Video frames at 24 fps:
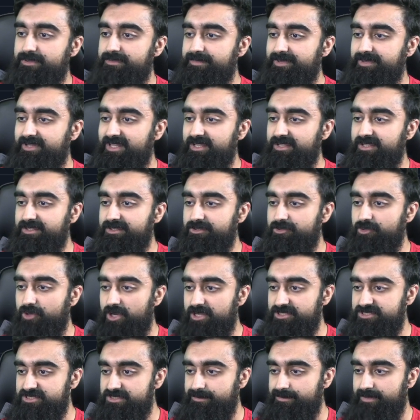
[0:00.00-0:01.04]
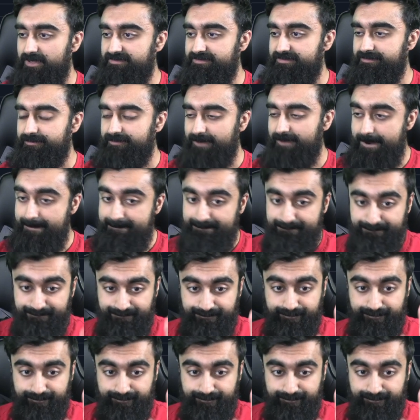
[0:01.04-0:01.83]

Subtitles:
the McClellan crosses above, right?